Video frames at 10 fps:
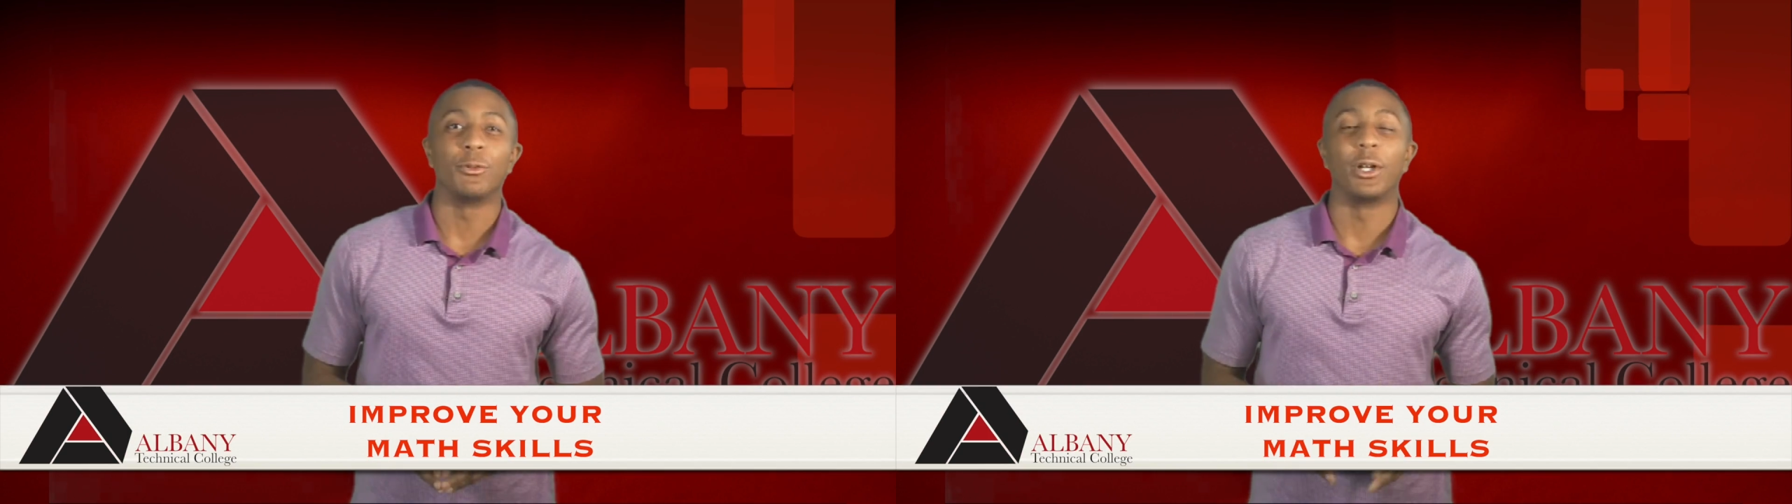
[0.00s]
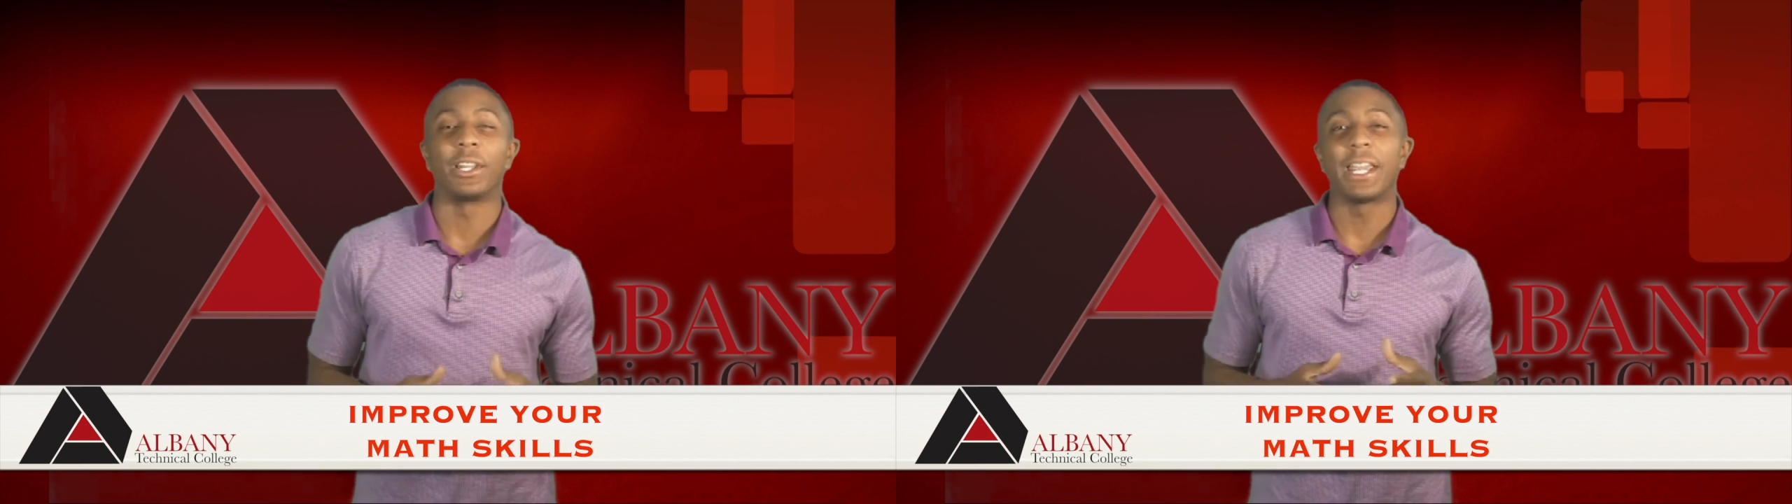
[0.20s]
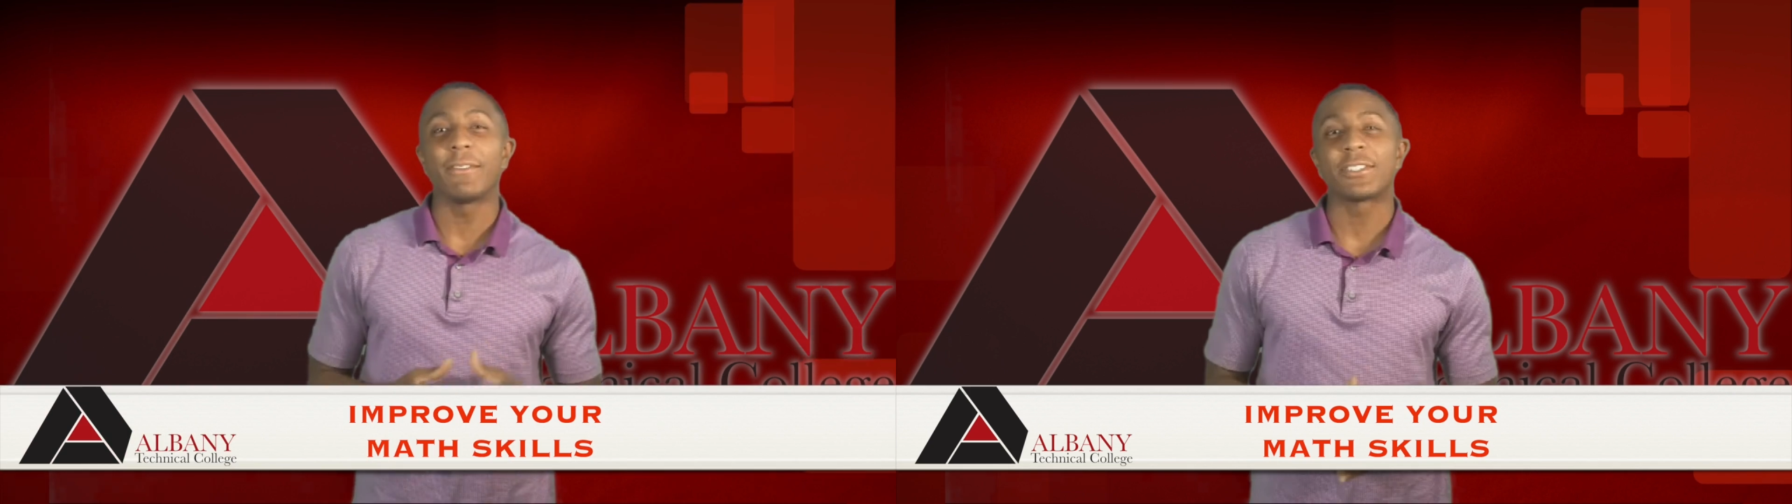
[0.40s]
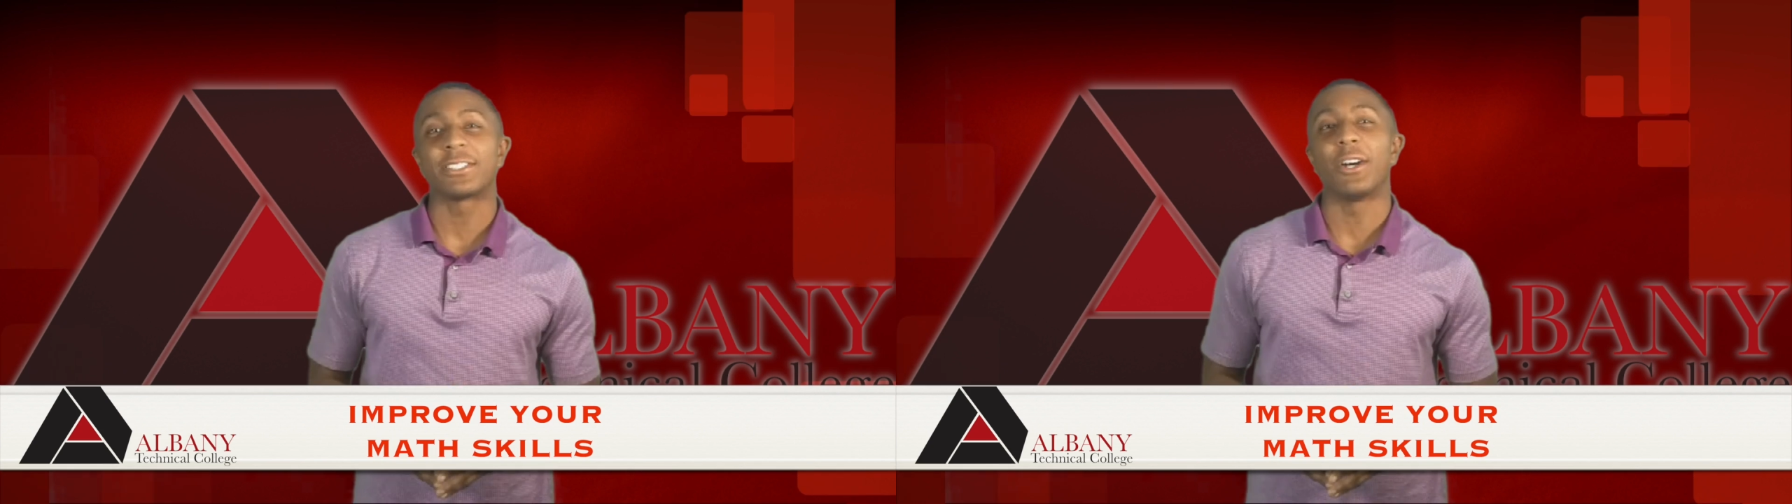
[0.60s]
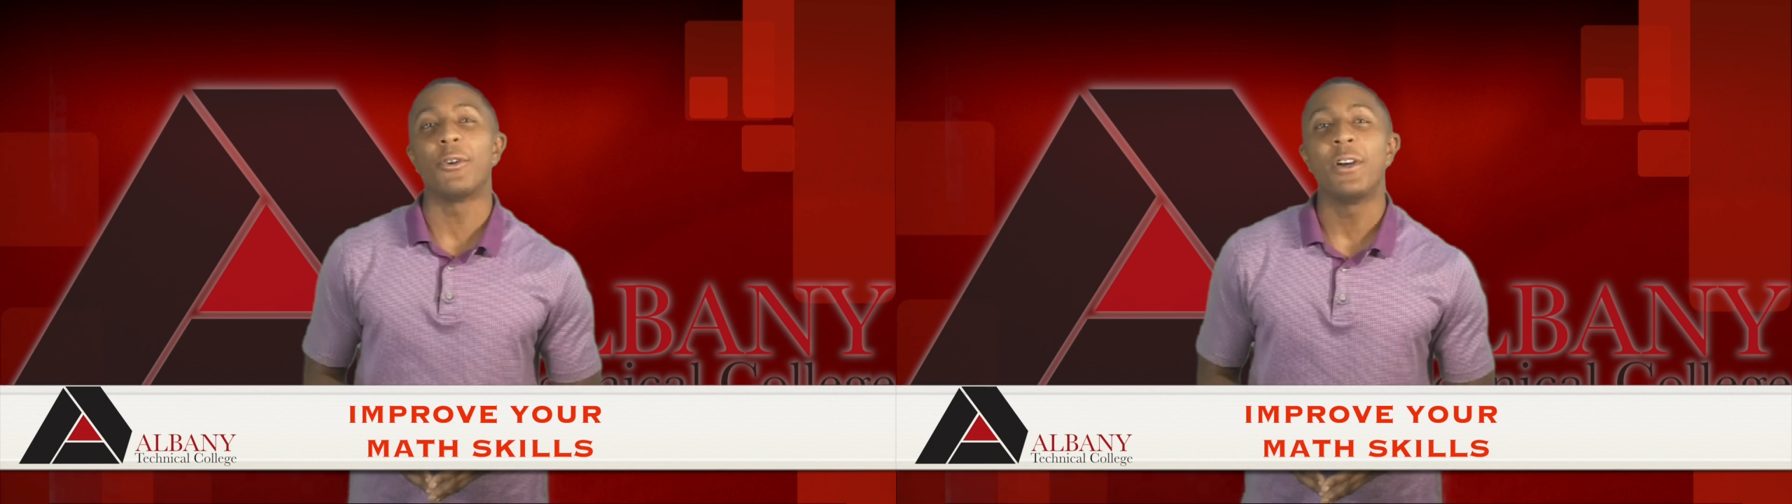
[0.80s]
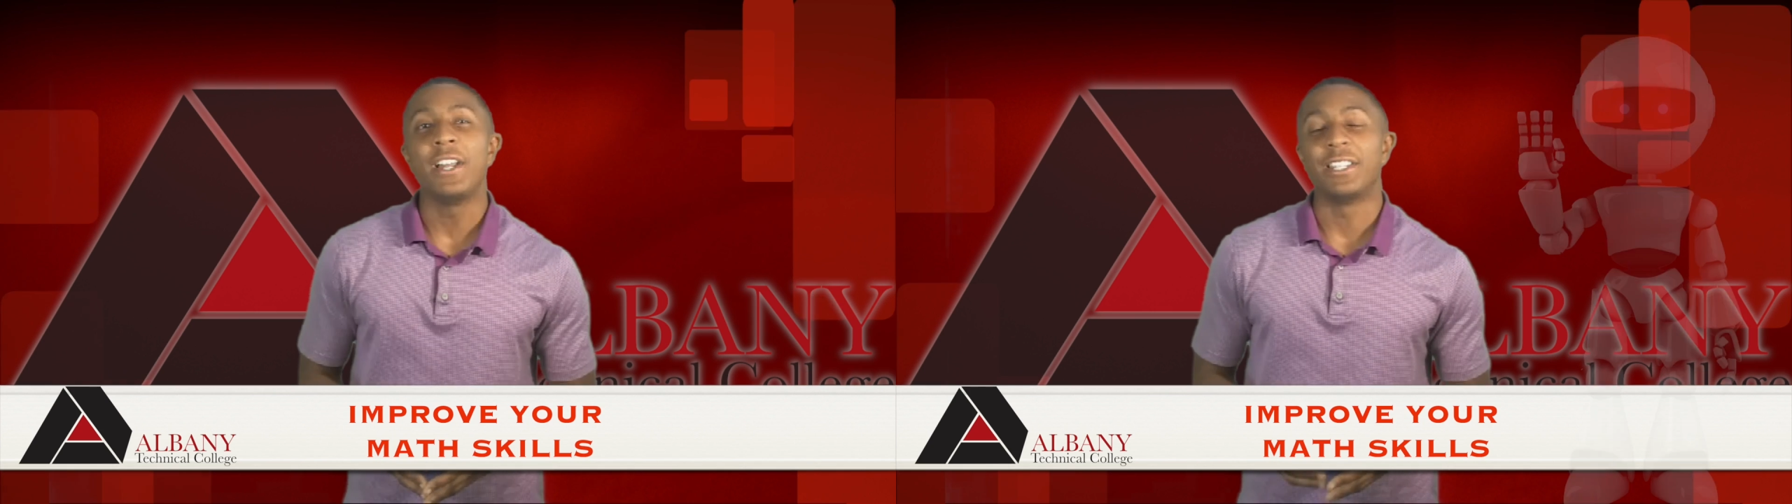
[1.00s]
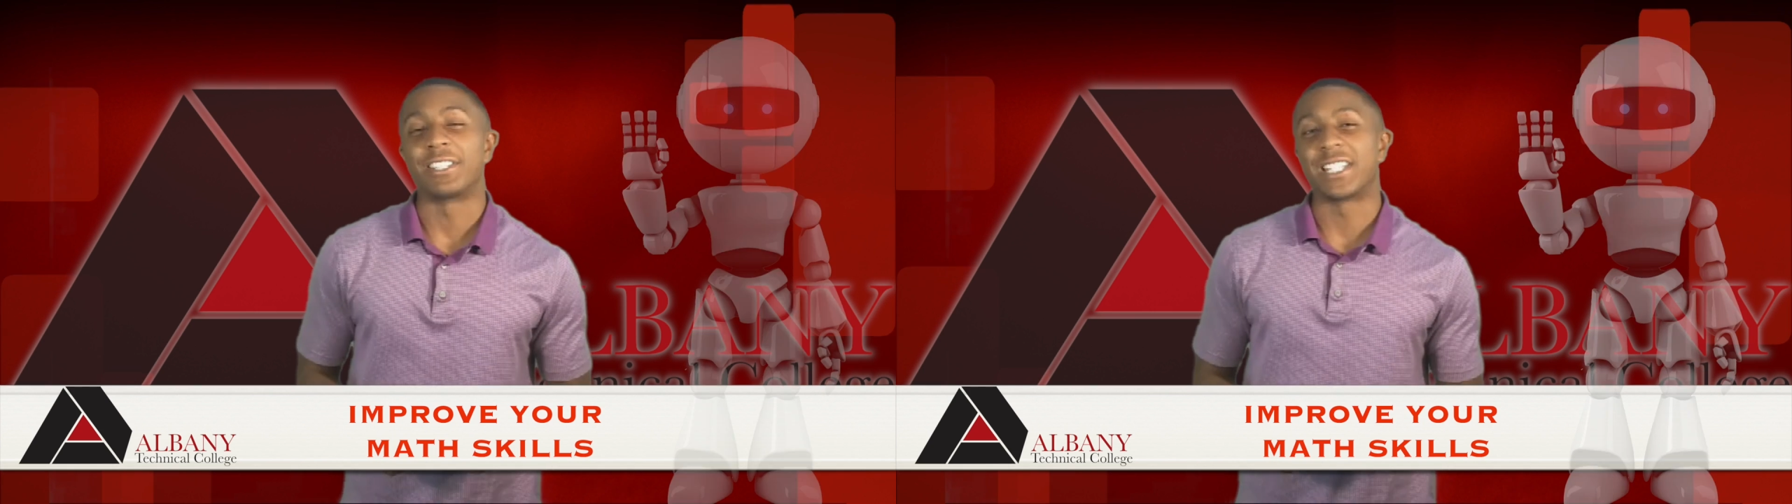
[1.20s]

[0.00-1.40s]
Well, if so, the